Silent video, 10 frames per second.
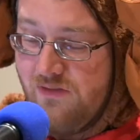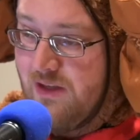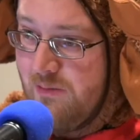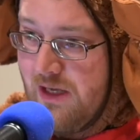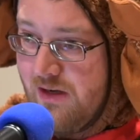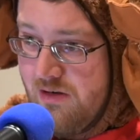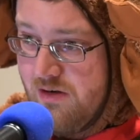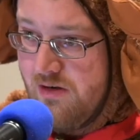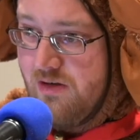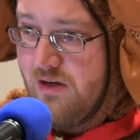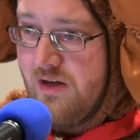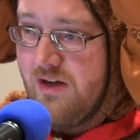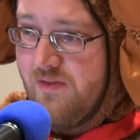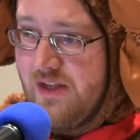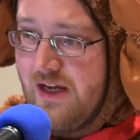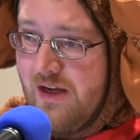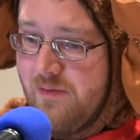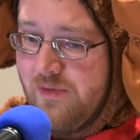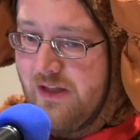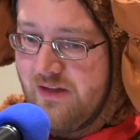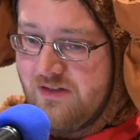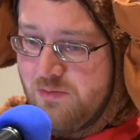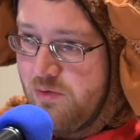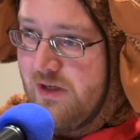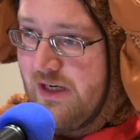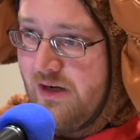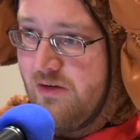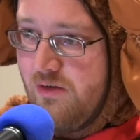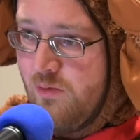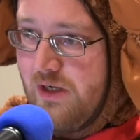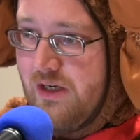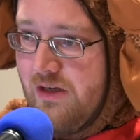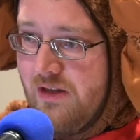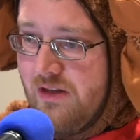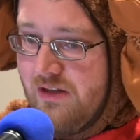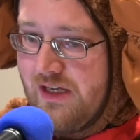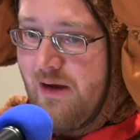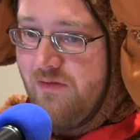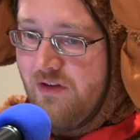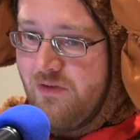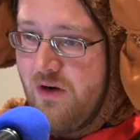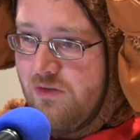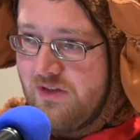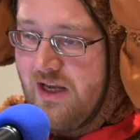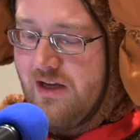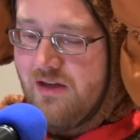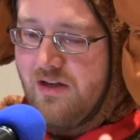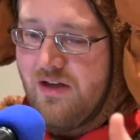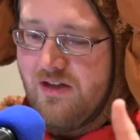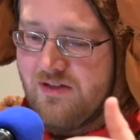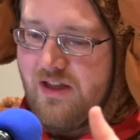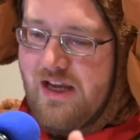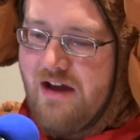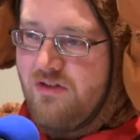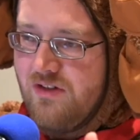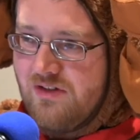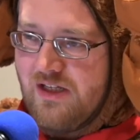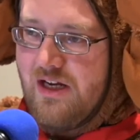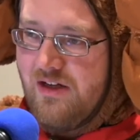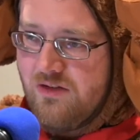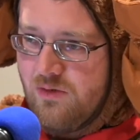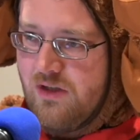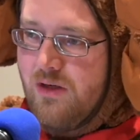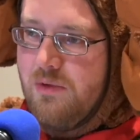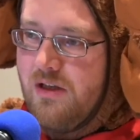them that card. And this printed out when the photo is taken. Say like after this date, here's when they're going to be